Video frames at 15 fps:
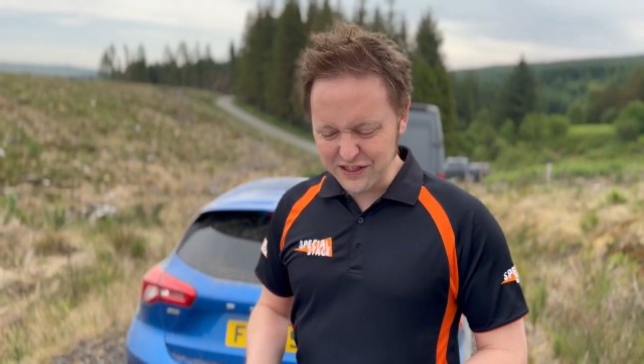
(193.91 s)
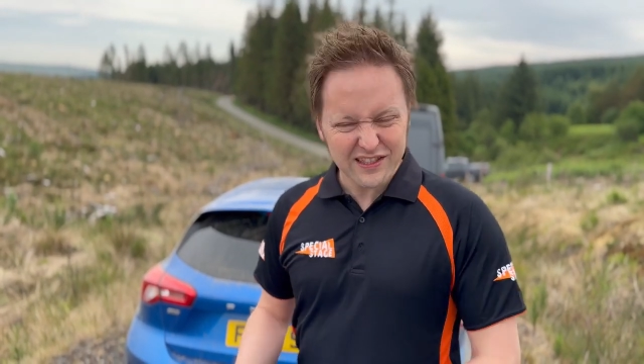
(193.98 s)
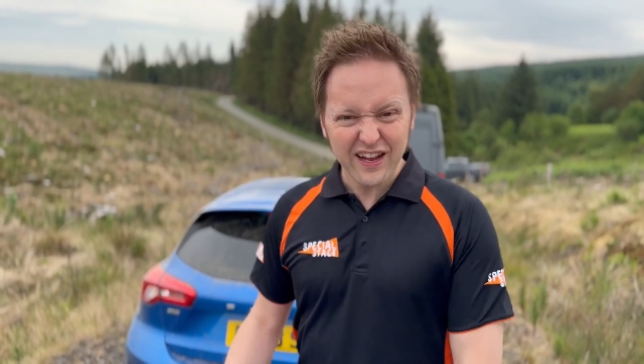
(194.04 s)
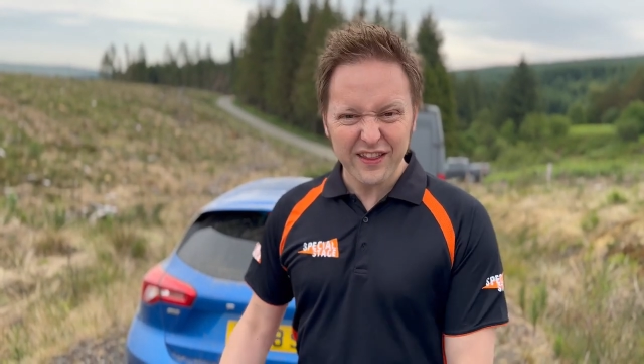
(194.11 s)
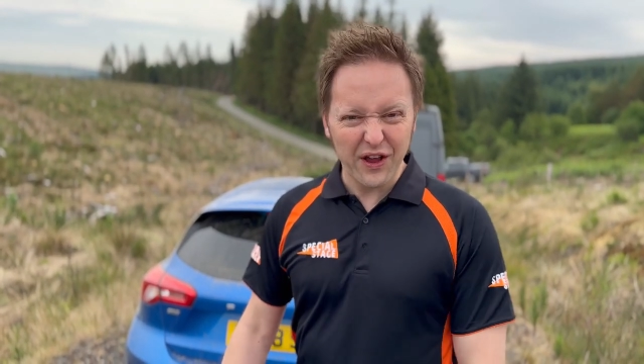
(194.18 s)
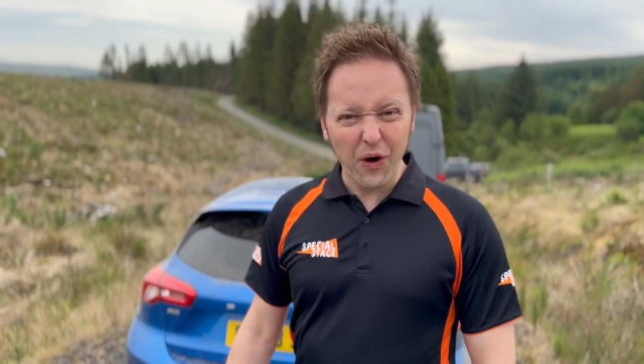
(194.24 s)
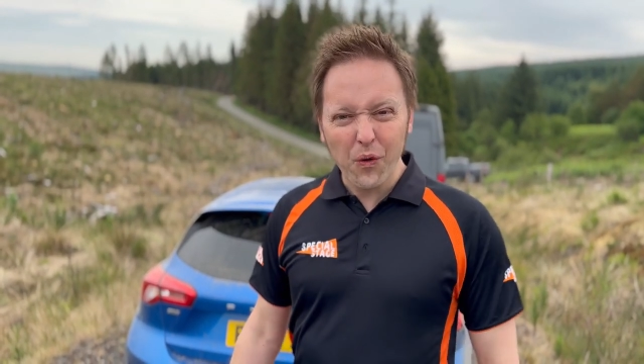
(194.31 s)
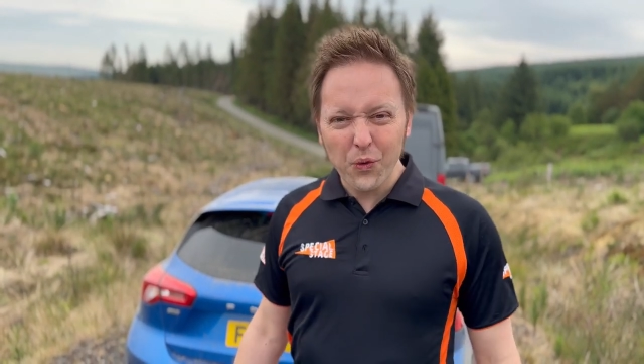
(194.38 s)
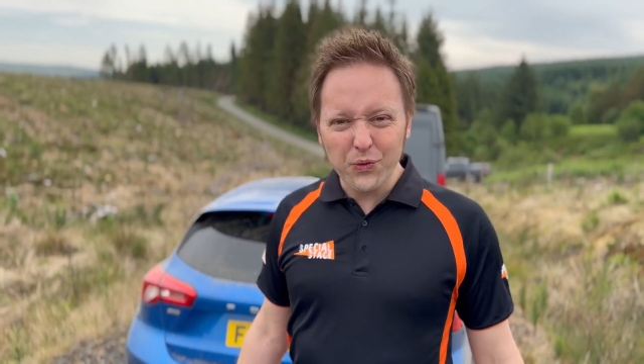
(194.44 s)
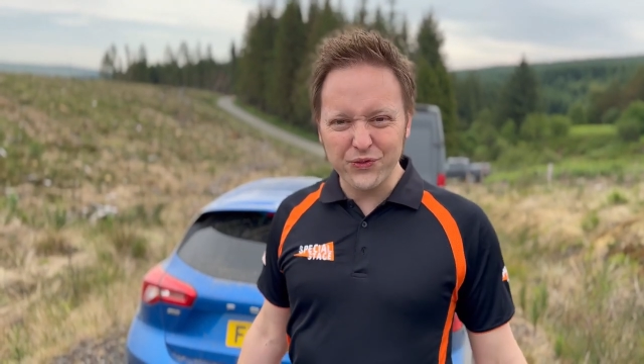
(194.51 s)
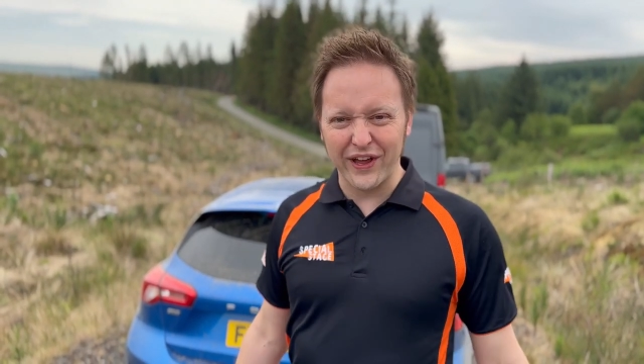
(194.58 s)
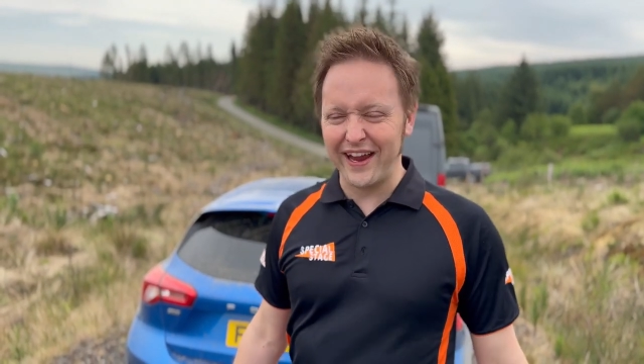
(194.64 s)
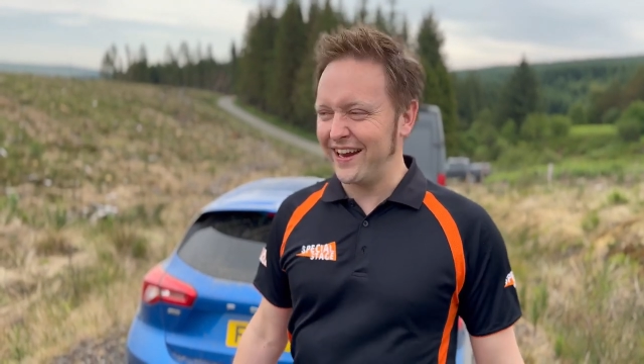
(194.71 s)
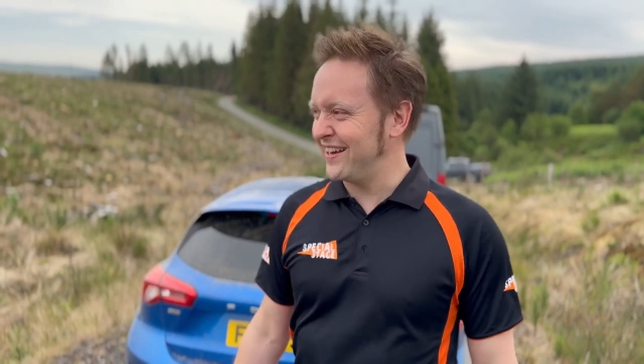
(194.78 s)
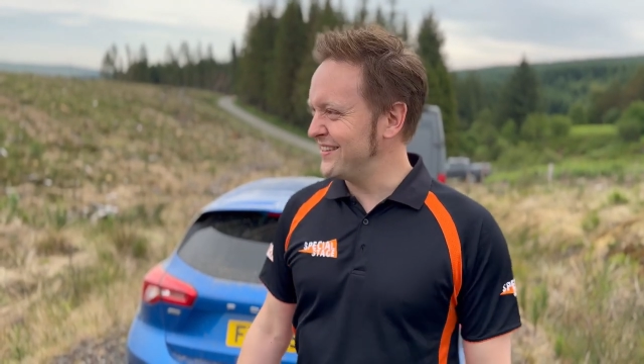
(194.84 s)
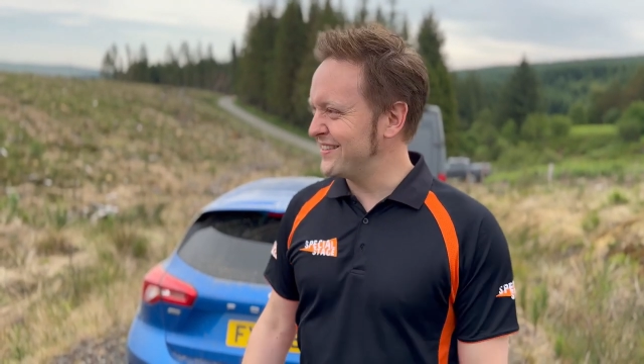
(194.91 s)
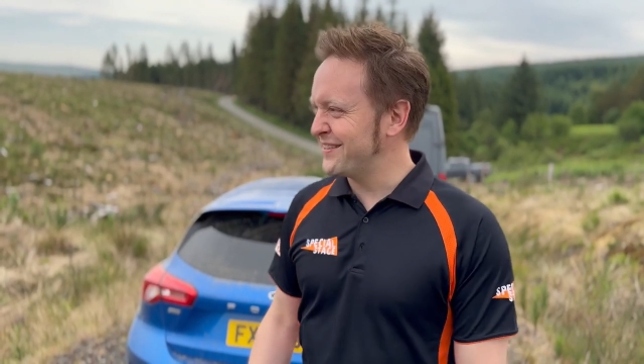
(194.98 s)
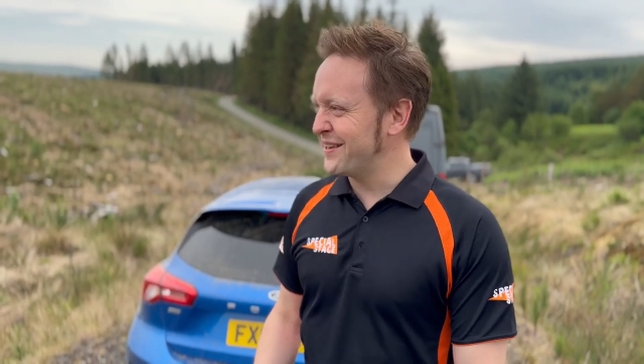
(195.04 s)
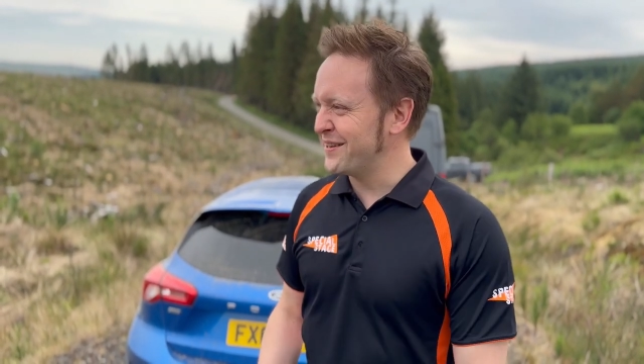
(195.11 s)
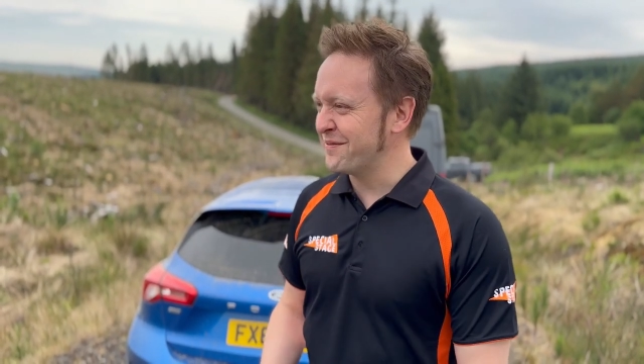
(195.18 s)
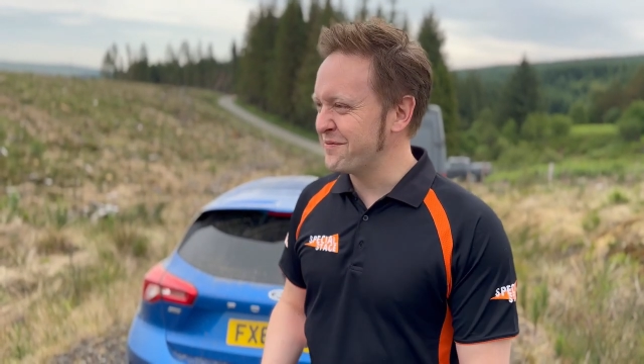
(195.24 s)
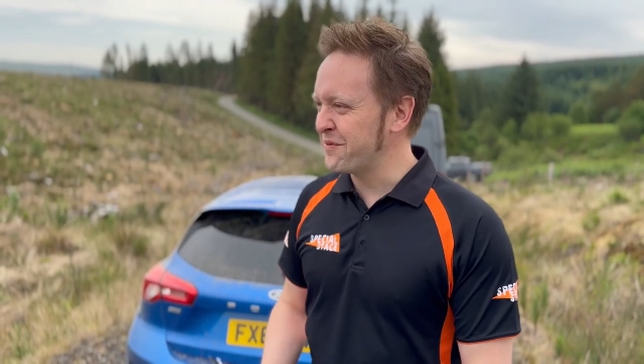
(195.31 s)
it's like the old days
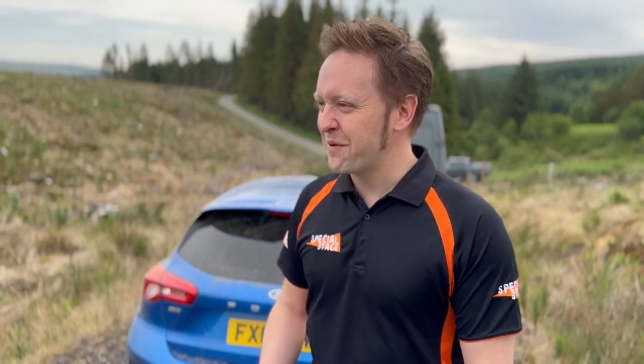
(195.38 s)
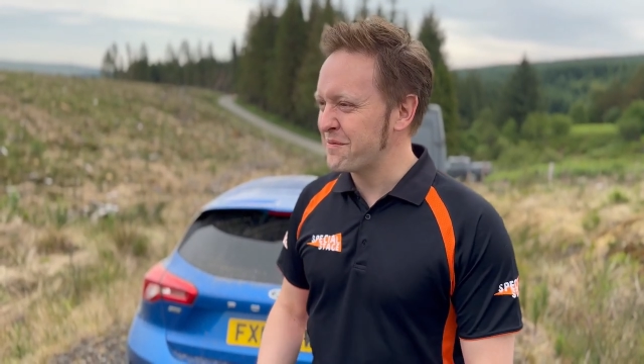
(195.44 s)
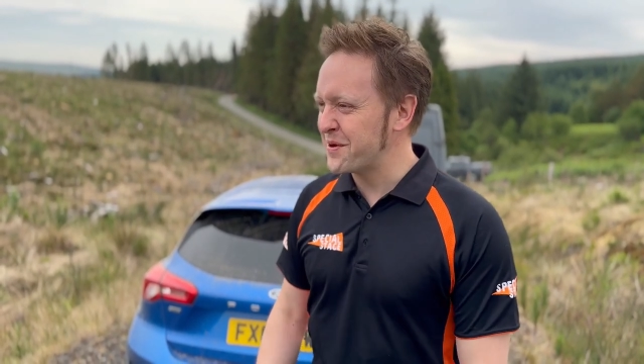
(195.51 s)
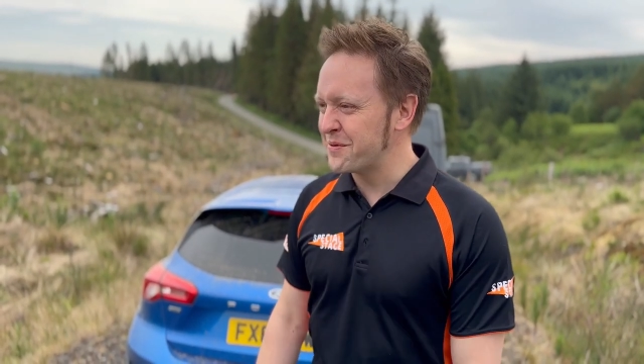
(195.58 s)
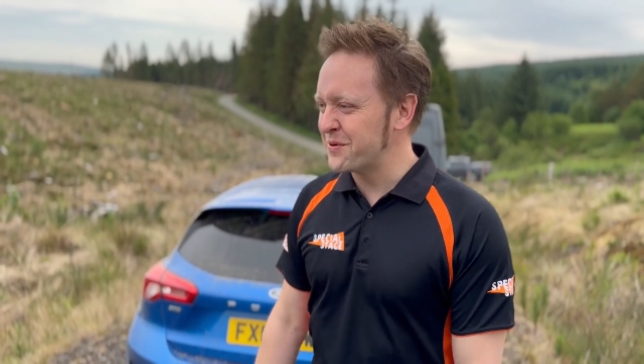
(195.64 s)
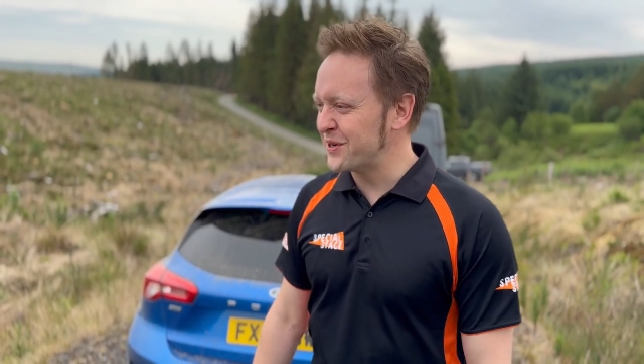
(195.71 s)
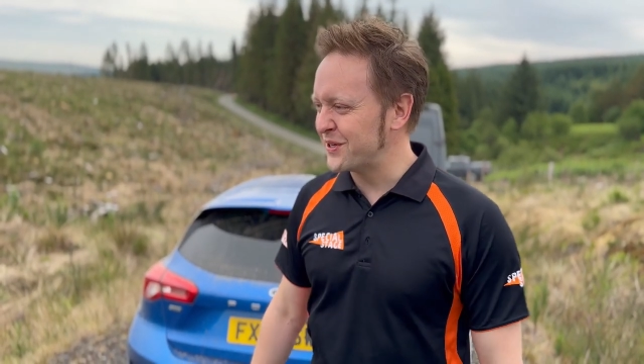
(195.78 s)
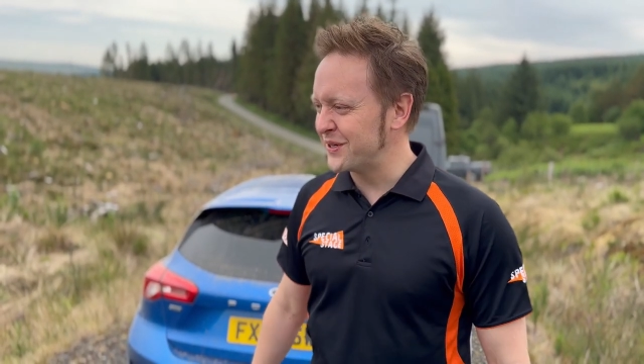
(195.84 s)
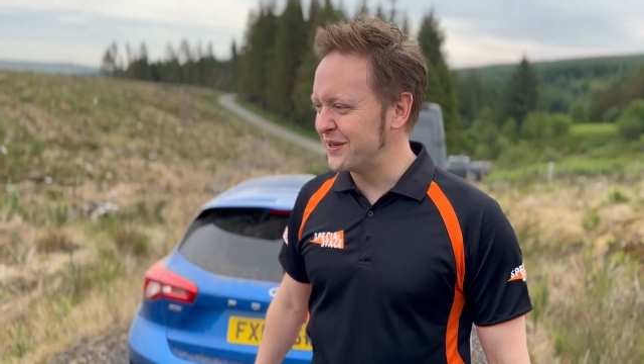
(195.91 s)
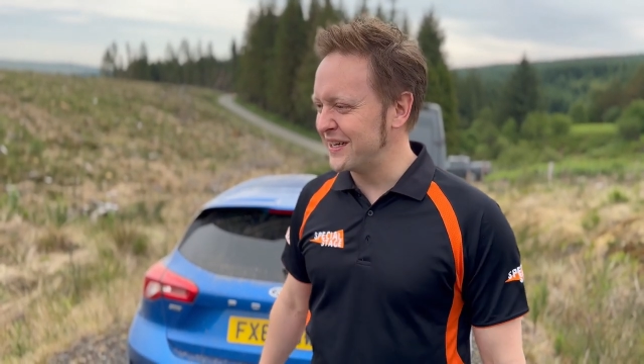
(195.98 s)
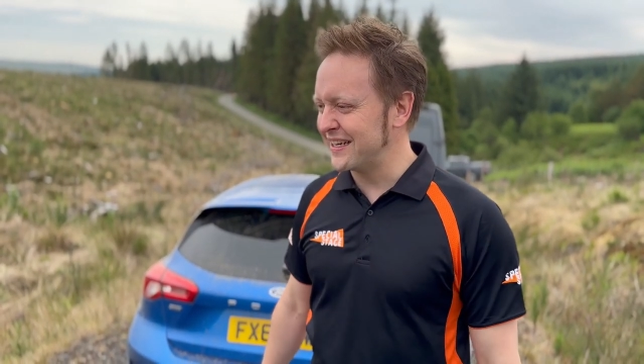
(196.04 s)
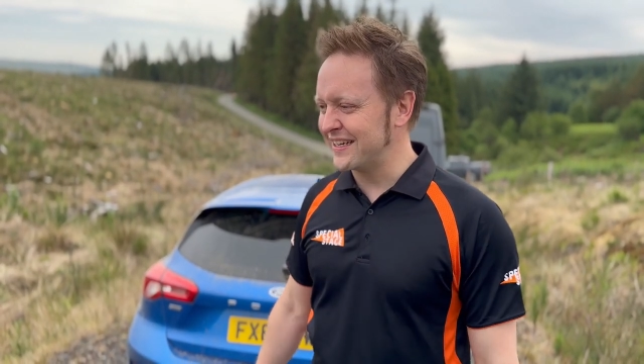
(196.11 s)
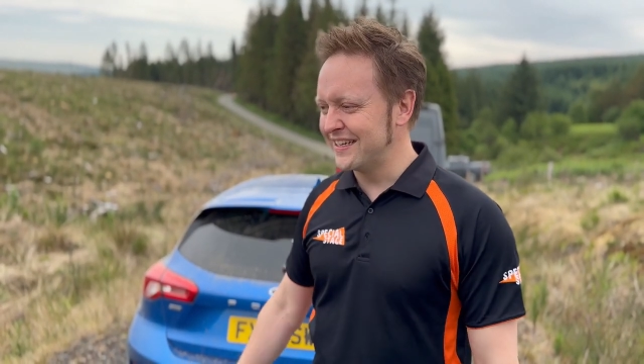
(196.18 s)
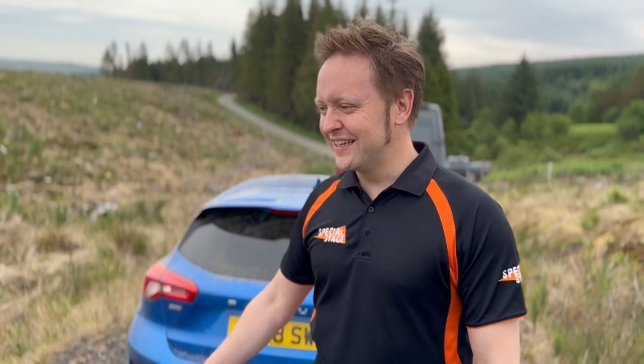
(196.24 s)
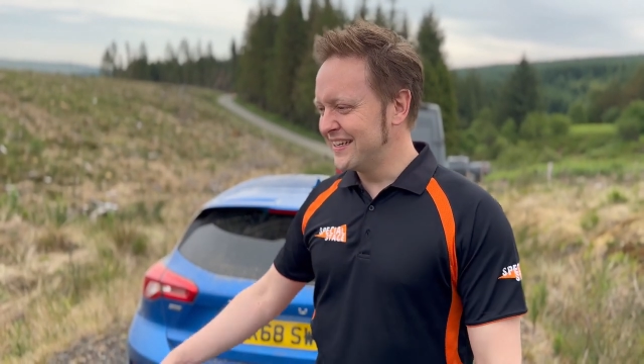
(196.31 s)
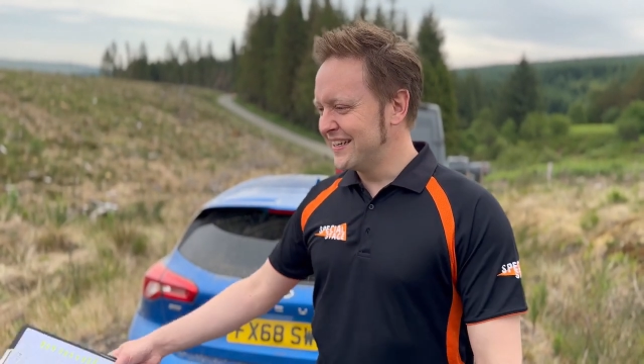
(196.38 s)
when we were doing,